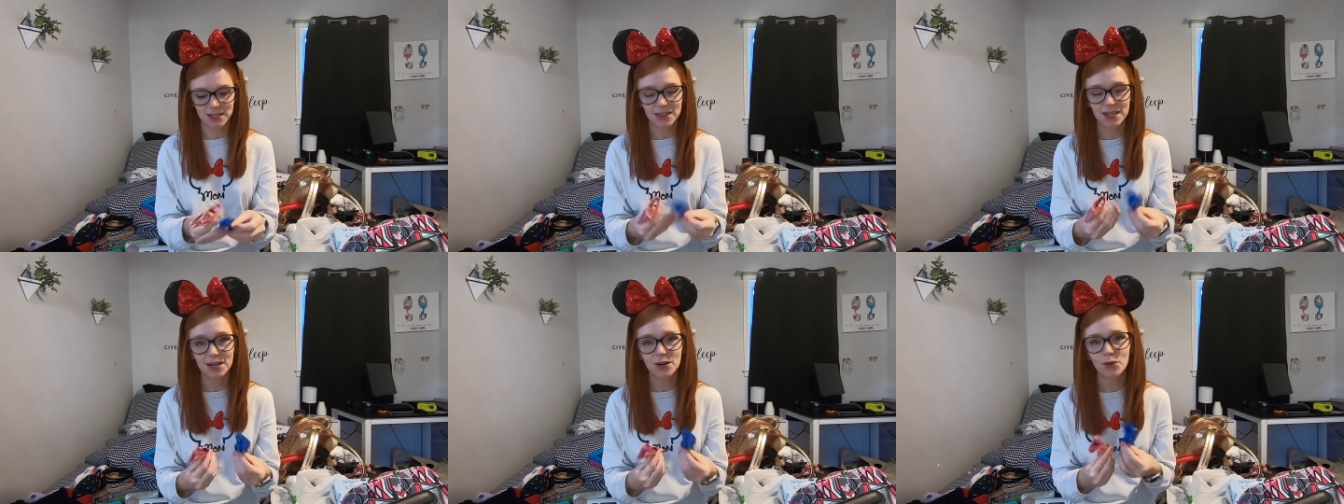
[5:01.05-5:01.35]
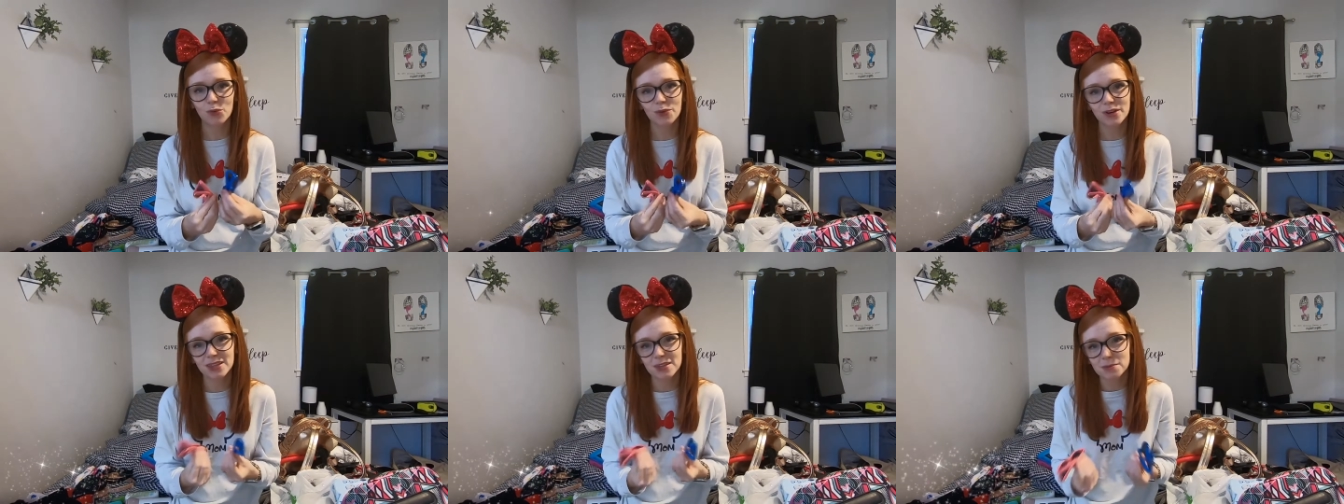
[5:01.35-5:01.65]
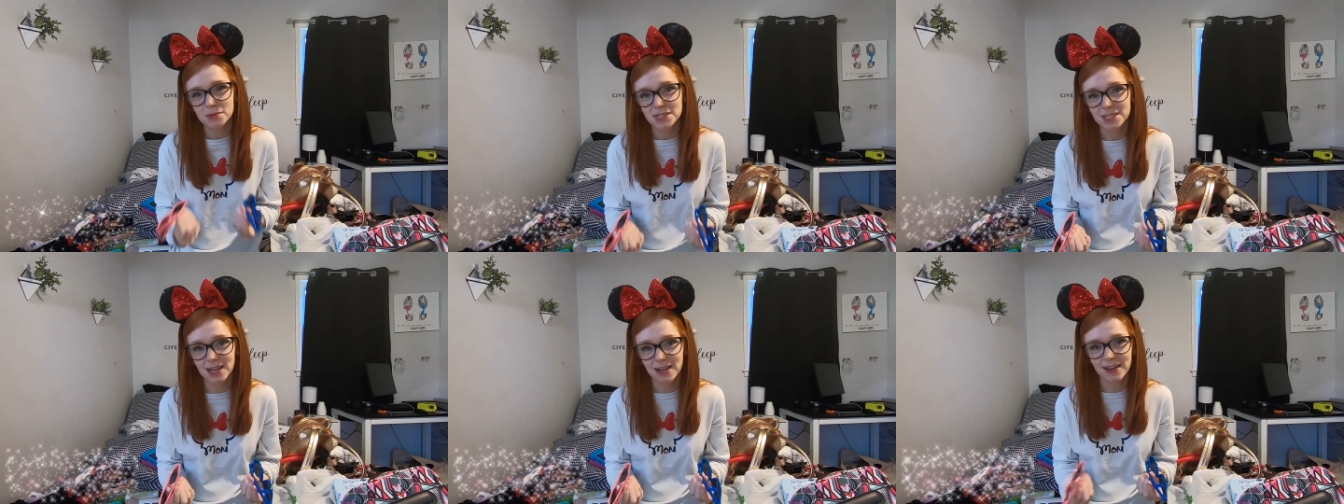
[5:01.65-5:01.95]
They don't wear
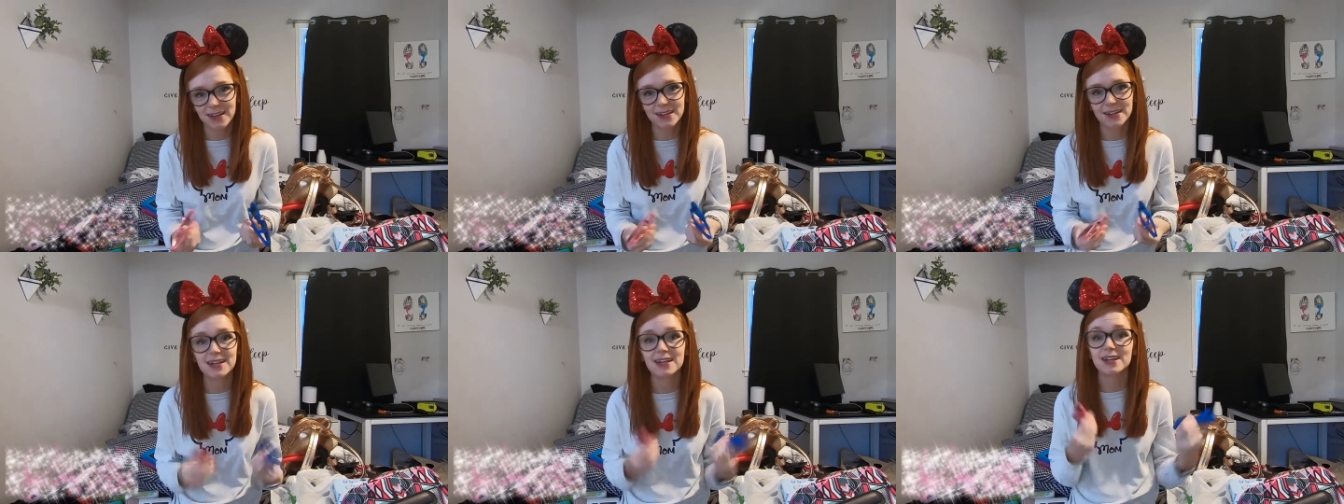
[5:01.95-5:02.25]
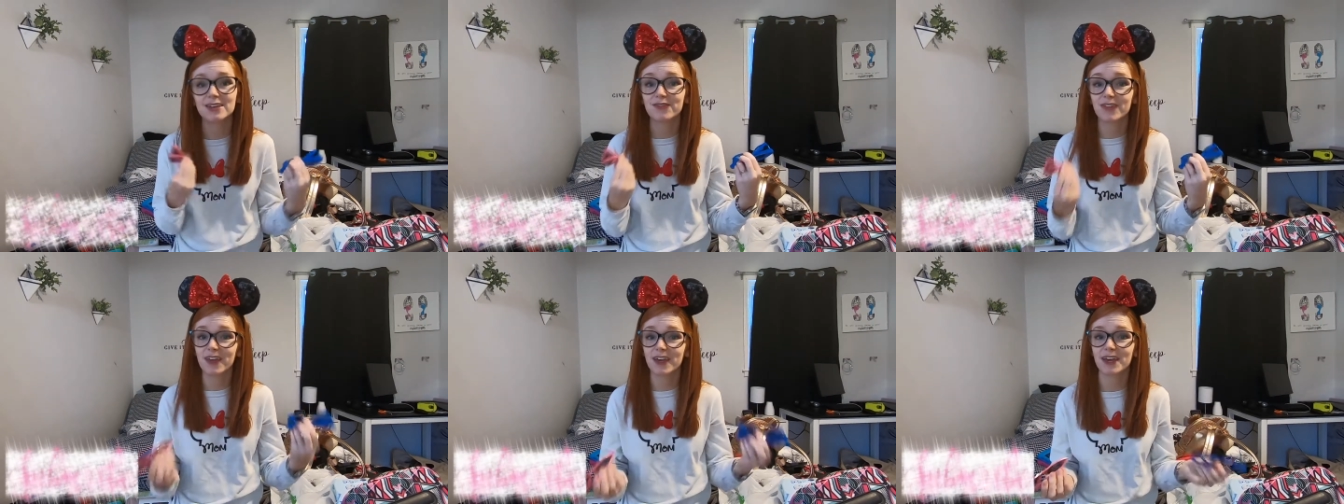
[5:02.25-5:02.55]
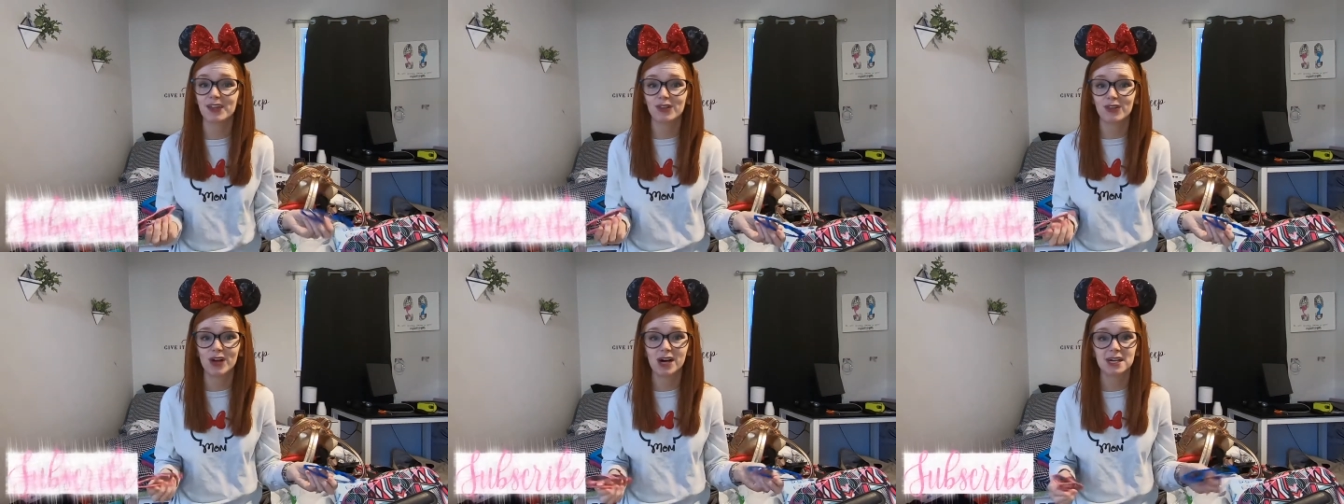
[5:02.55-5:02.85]
them a ton, and if they
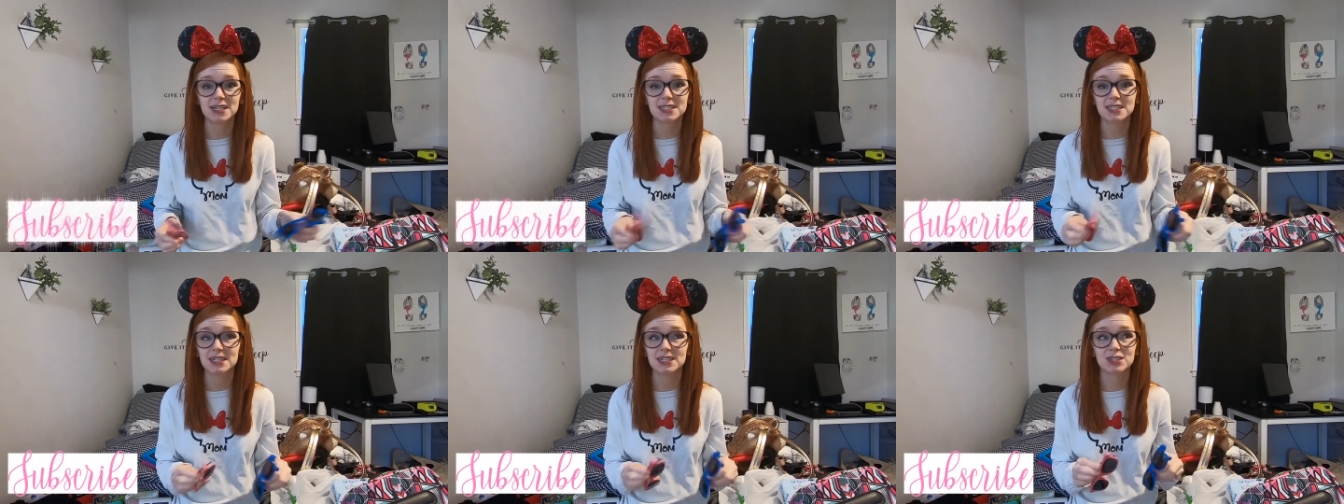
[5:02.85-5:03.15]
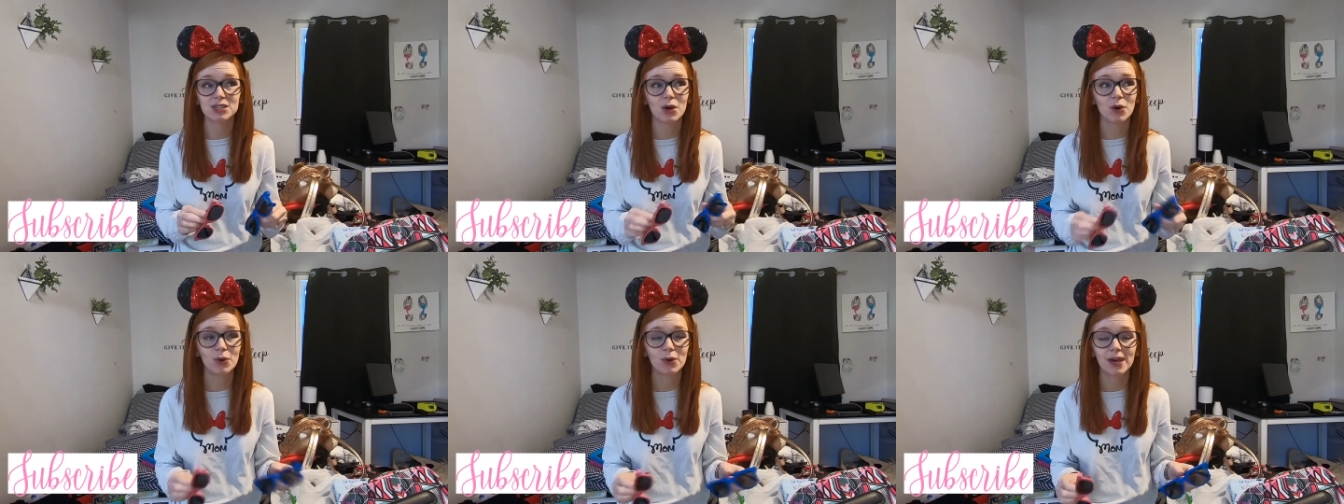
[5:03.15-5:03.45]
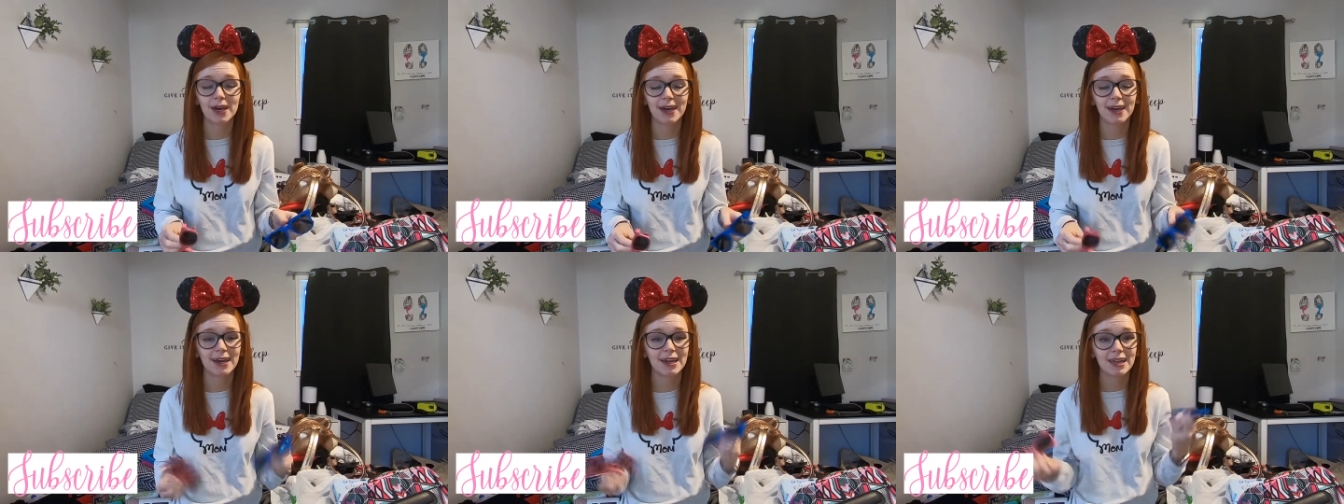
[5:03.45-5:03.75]
get lost, it's
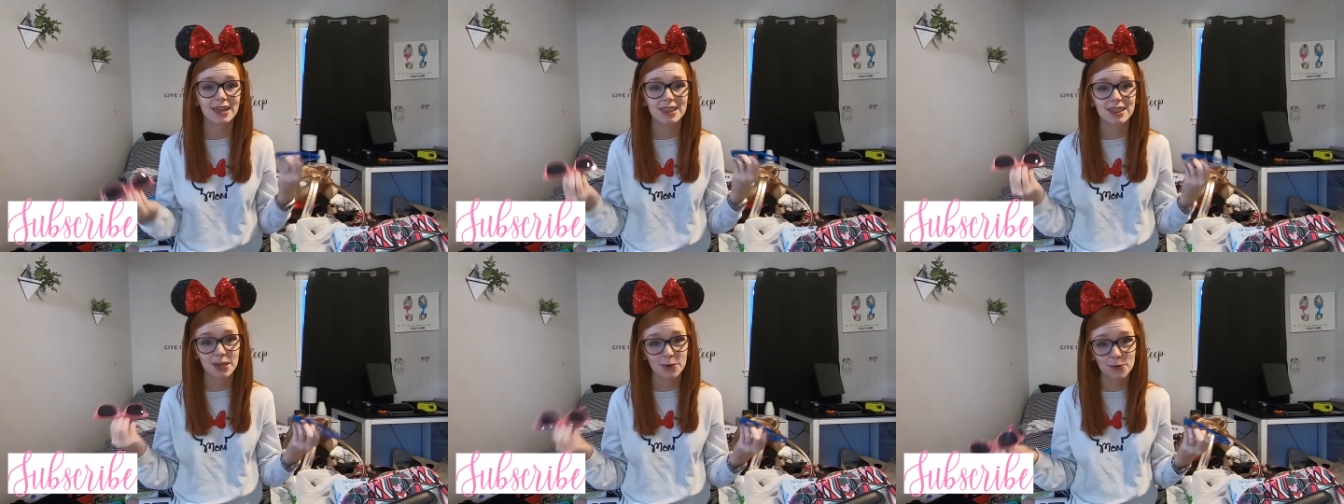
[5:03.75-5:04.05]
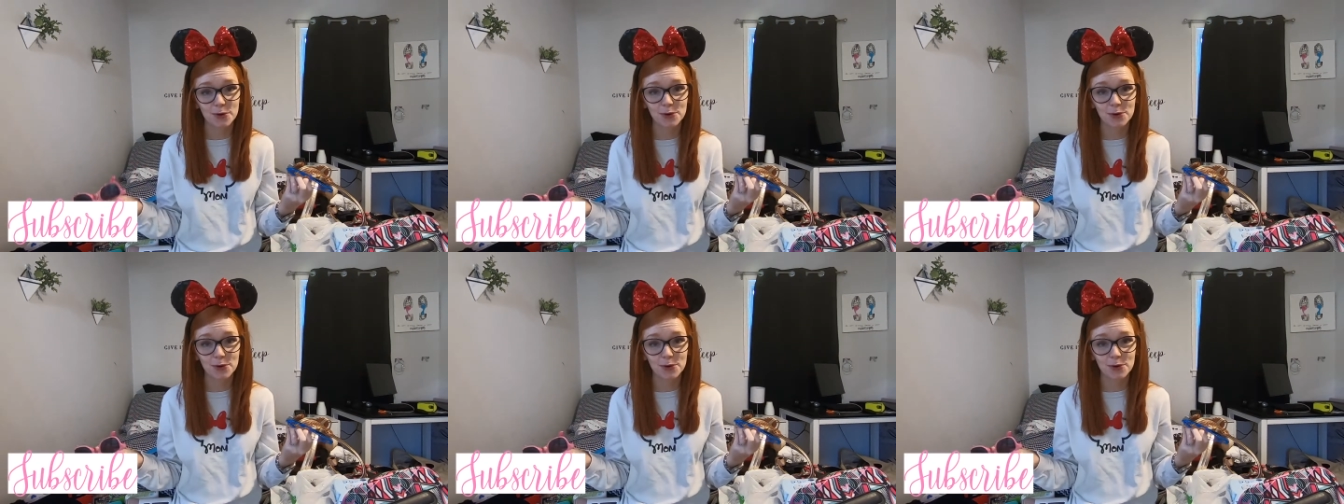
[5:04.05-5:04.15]
okay. They were